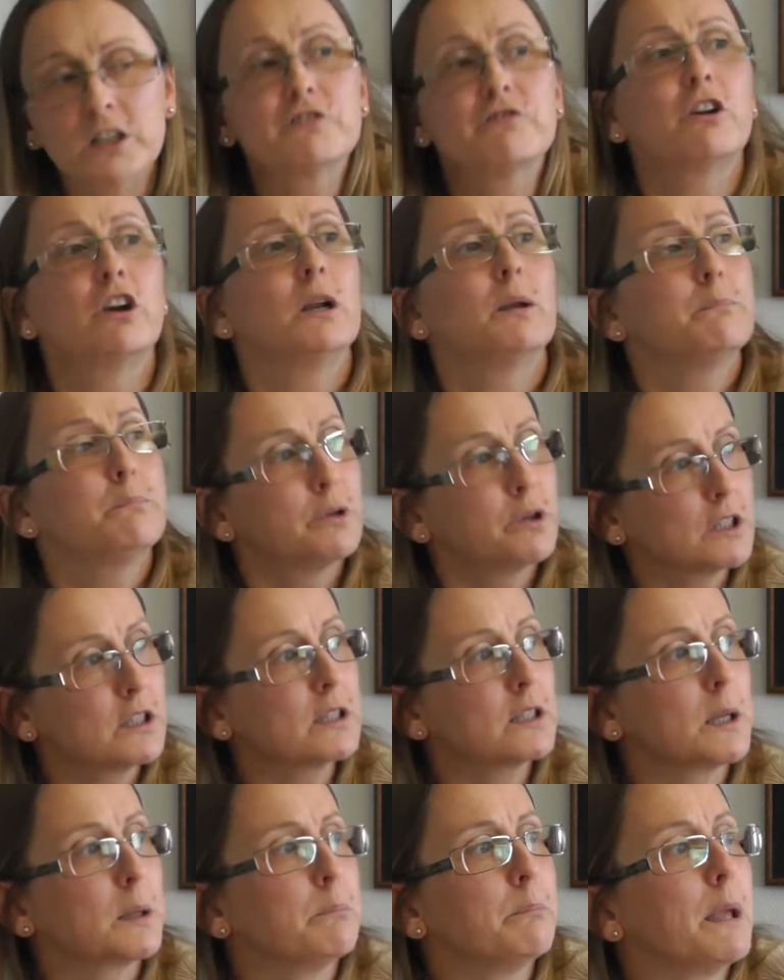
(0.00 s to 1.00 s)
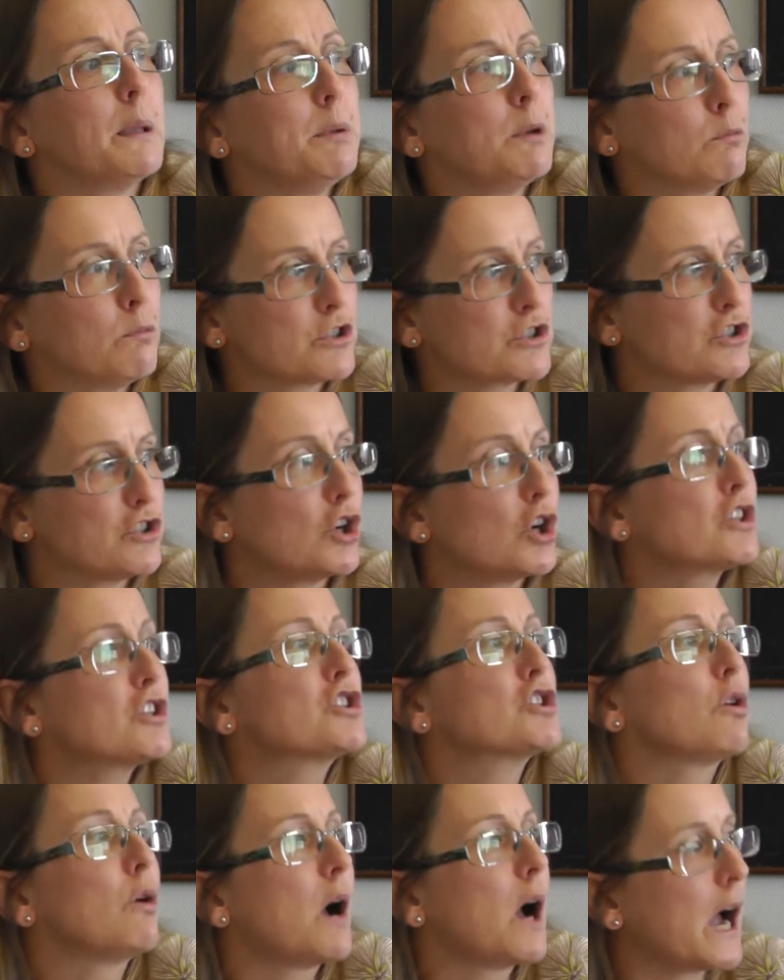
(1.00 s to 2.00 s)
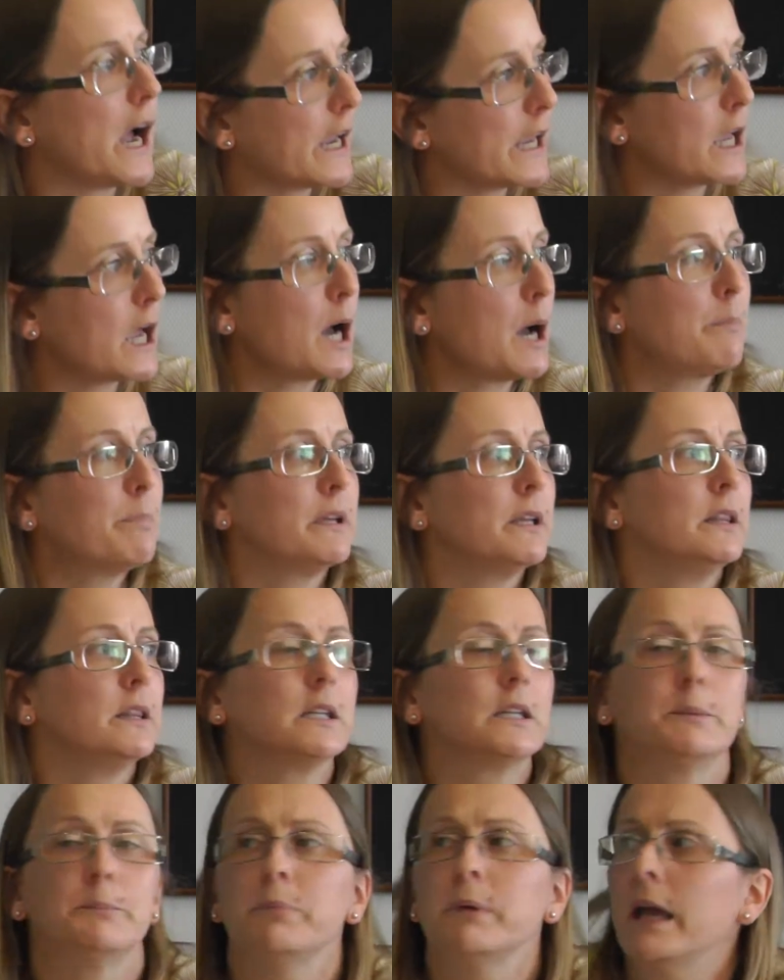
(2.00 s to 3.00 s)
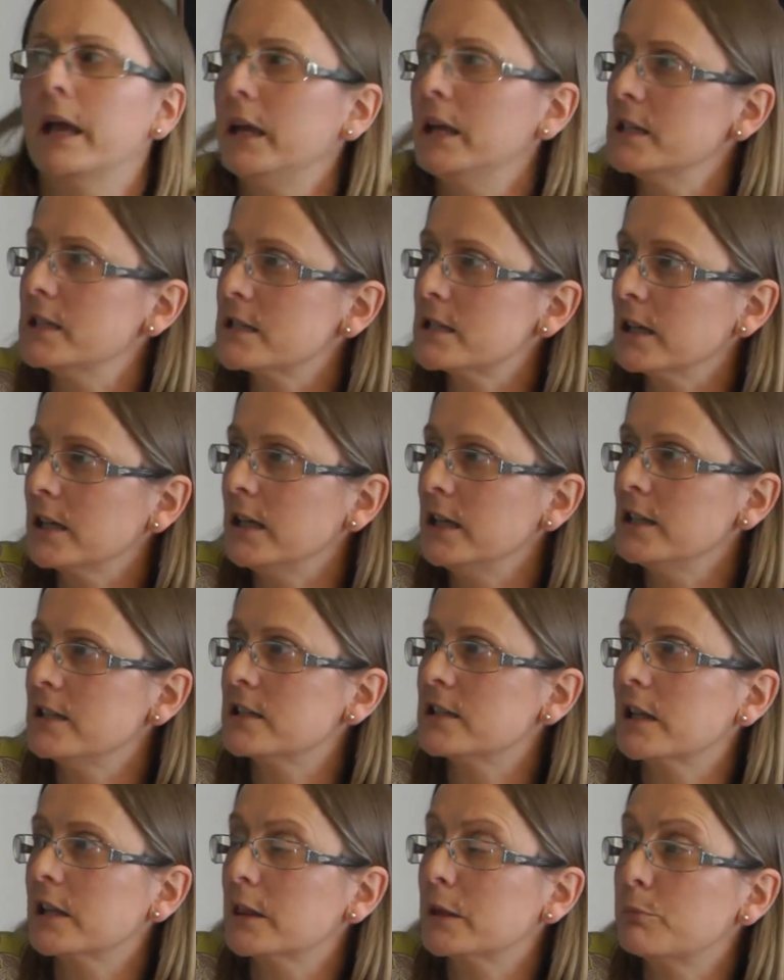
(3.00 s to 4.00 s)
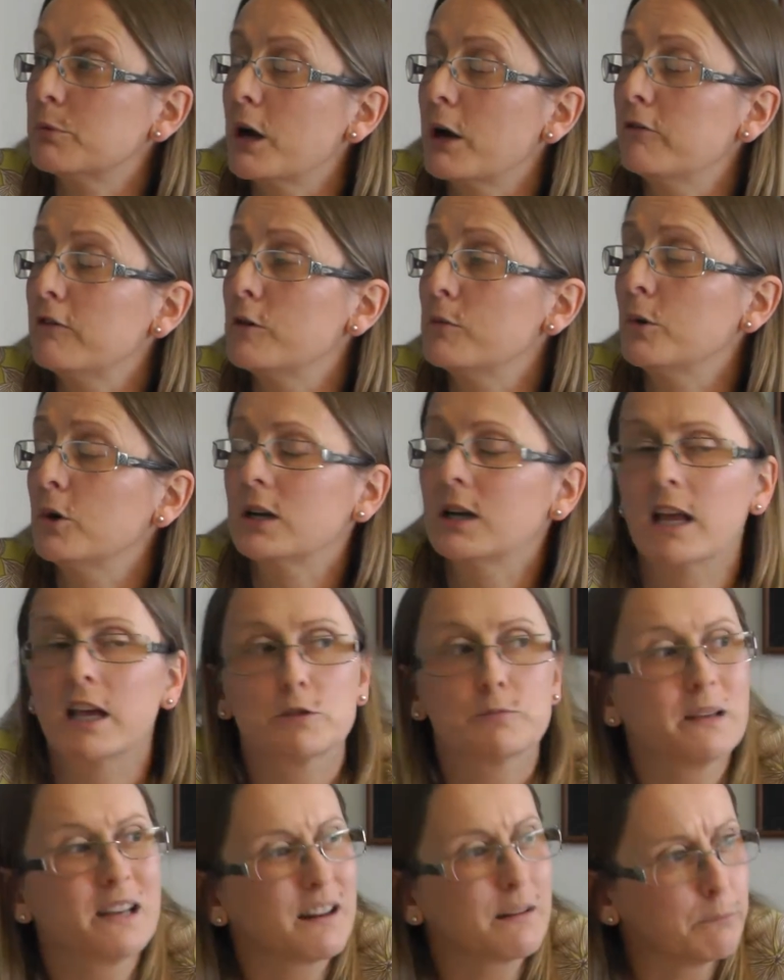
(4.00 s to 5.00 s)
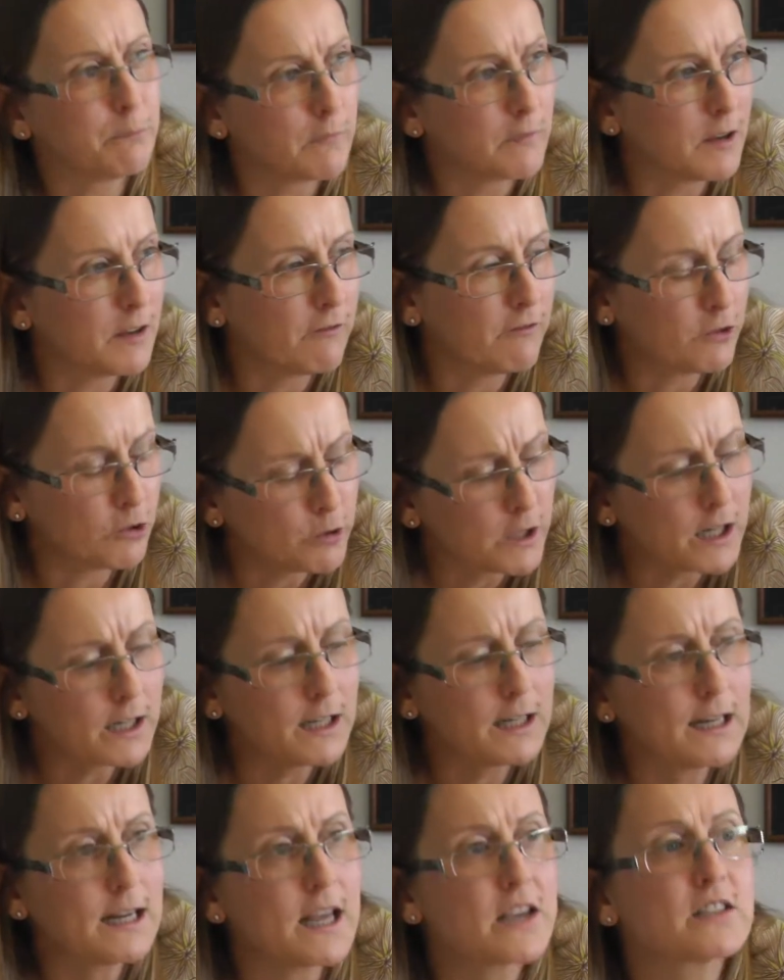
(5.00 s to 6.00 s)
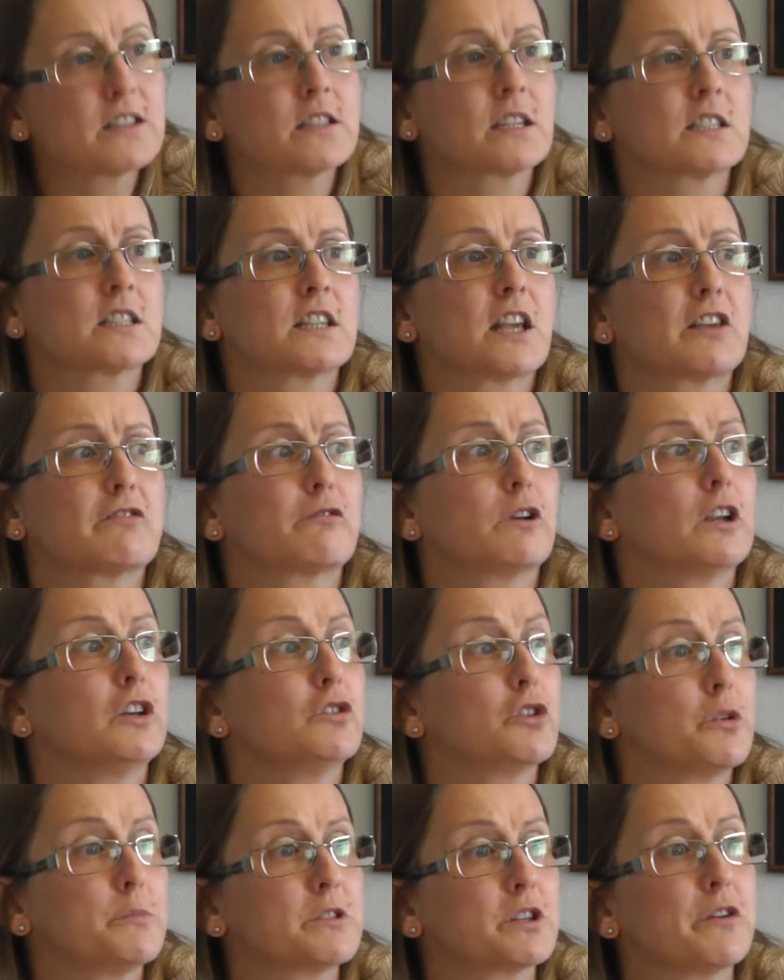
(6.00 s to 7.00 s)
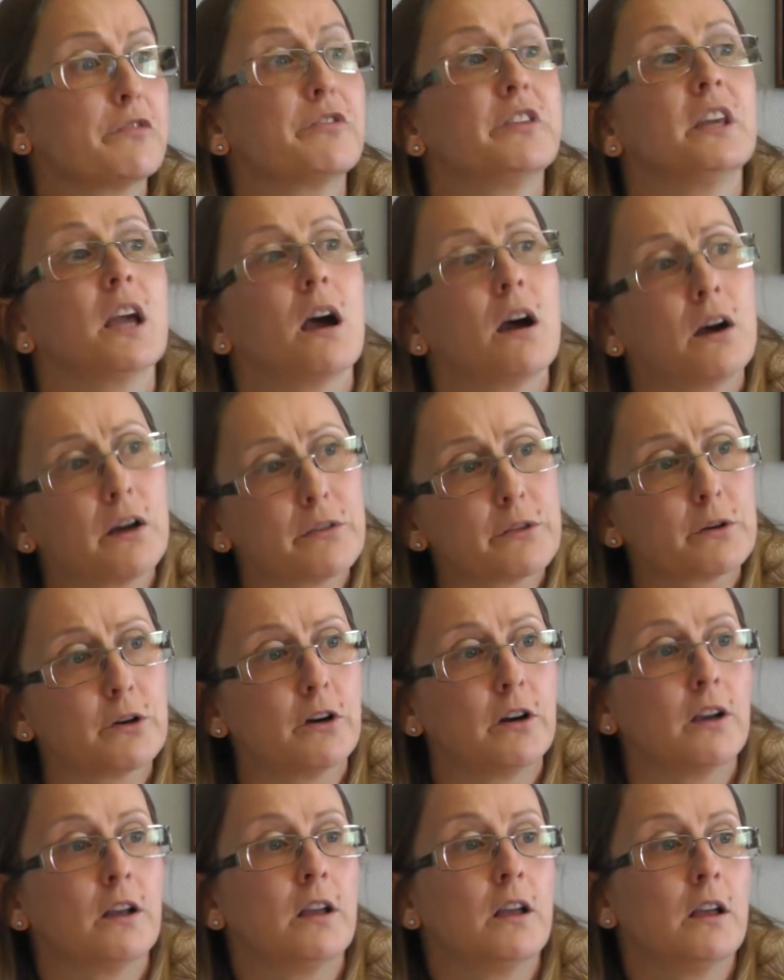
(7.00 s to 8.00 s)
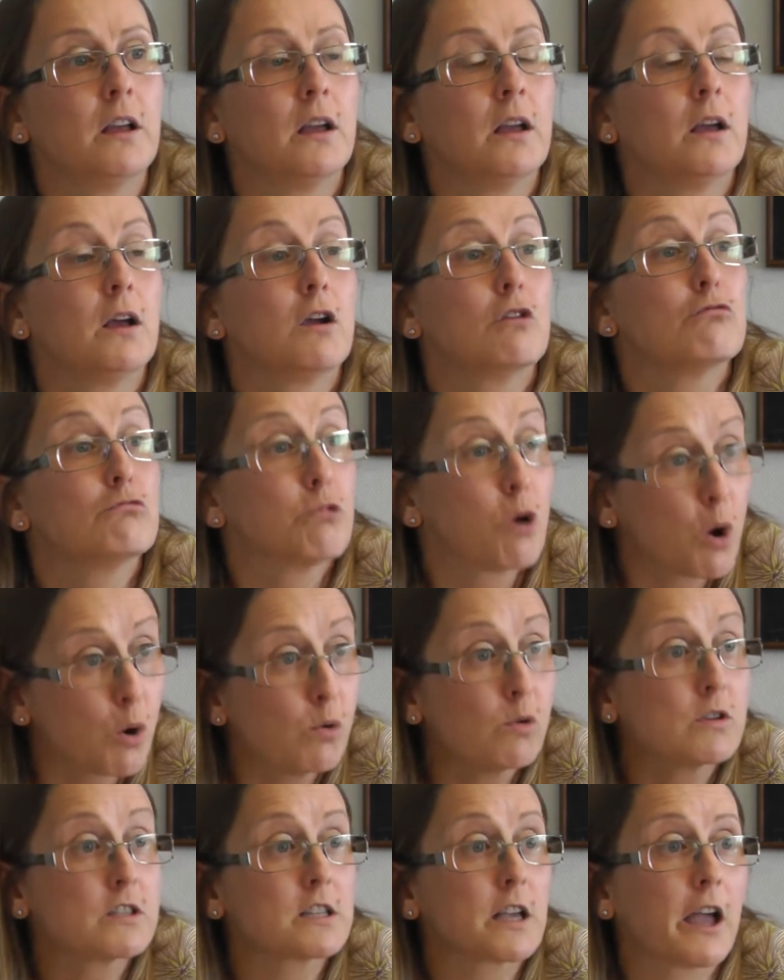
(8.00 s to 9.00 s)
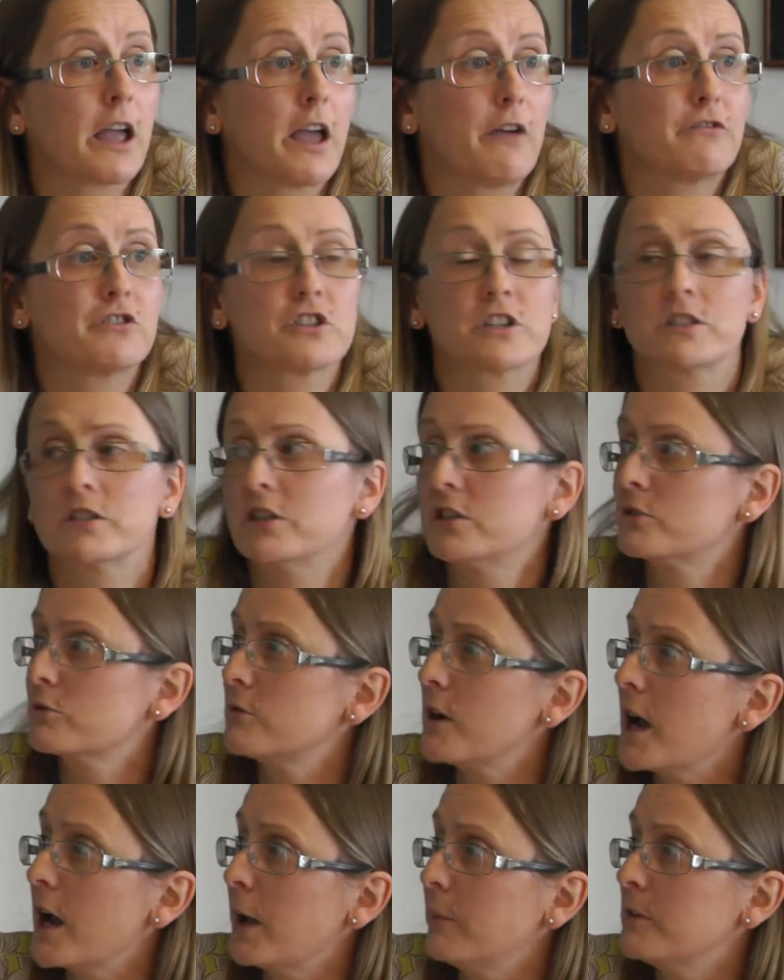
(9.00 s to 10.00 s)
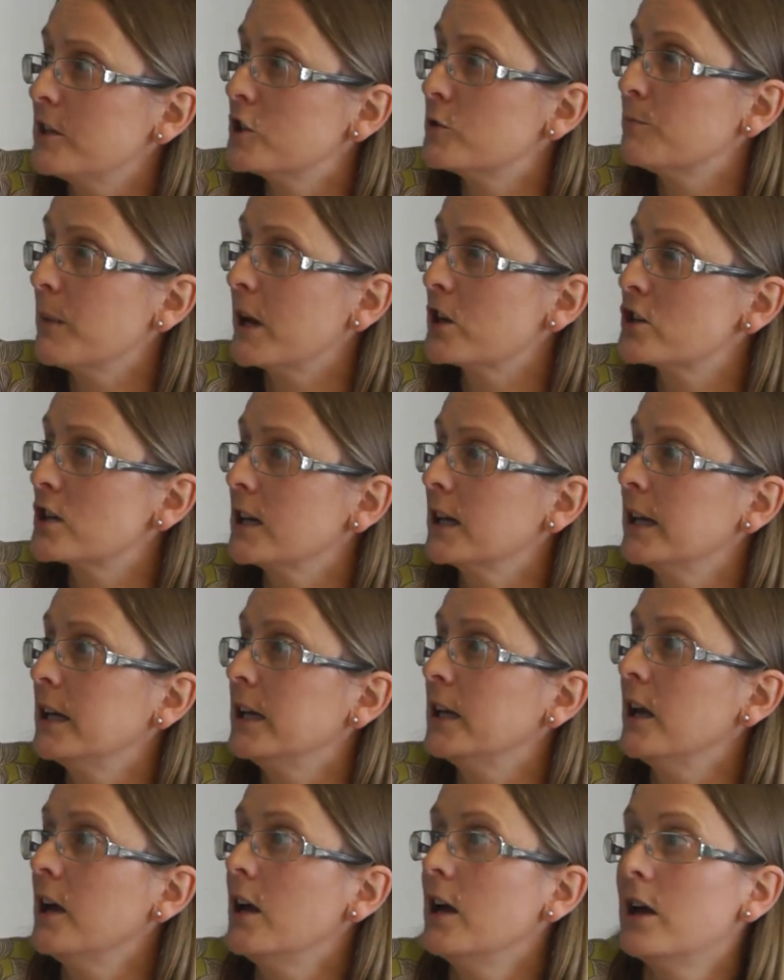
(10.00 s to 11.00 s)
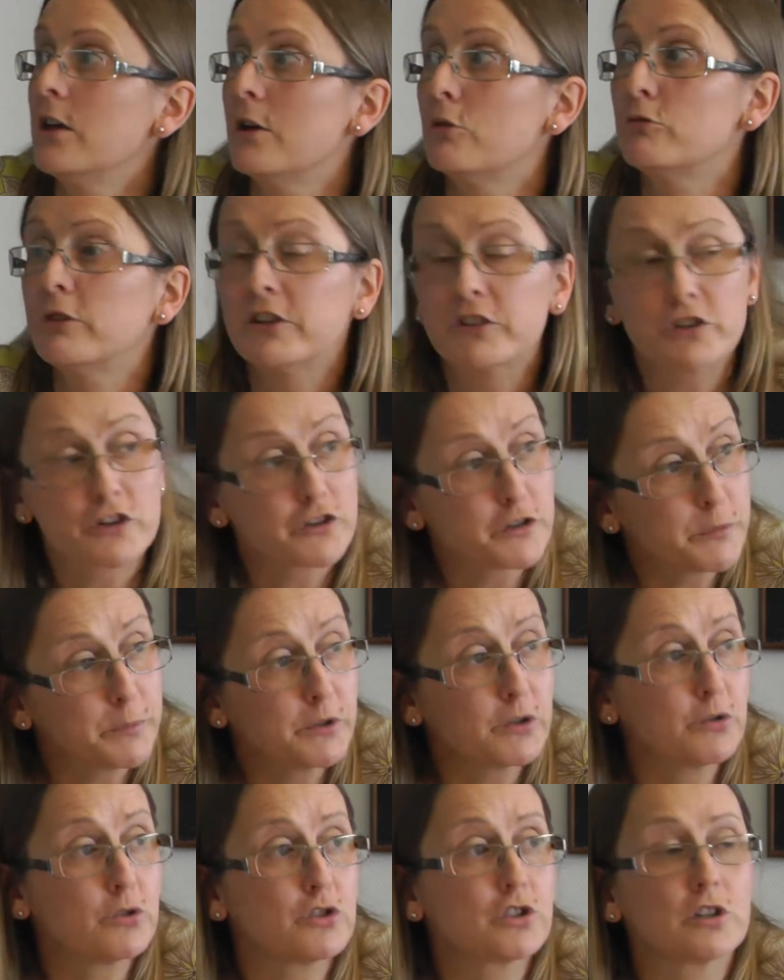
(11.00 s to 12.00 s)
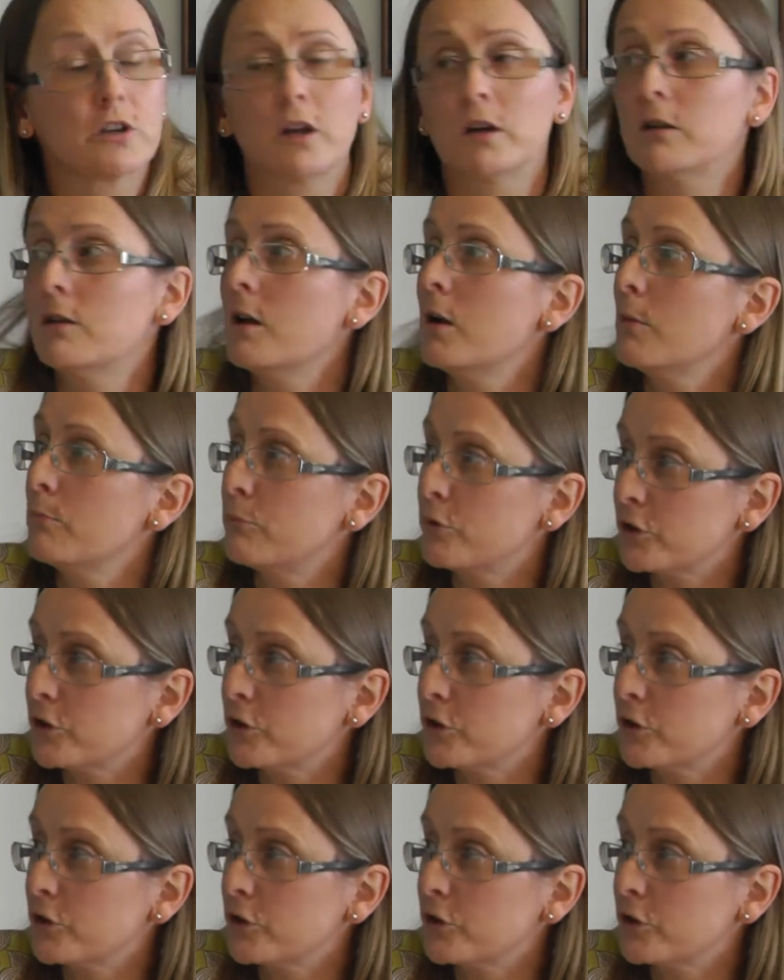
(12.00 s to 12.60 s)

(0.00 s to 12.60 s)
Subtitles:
What is very important, that maybe was not so high up in the debates, is that the private model has been really less successful in terms of the other roles I have just described, especially redistribution,